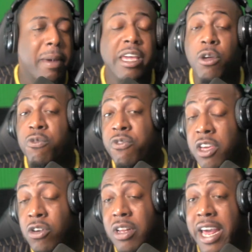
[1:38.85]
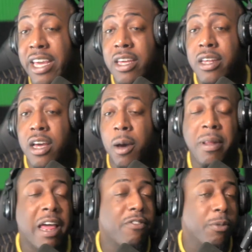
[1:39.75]
make you feel like a
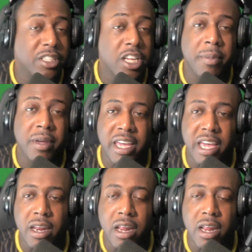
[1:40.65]
platform is coming again,